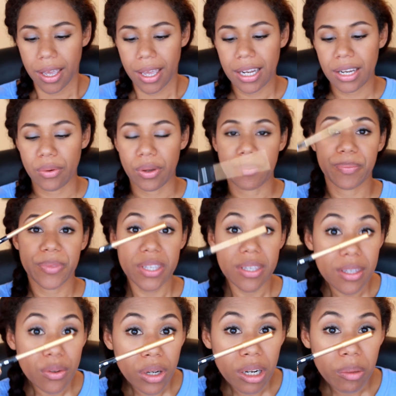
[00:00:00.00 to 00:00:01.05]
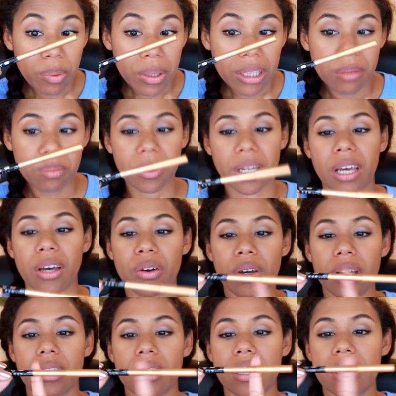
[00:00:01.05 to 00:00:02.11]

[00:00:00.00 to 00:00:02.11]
Anyway, this is the one I picked up now.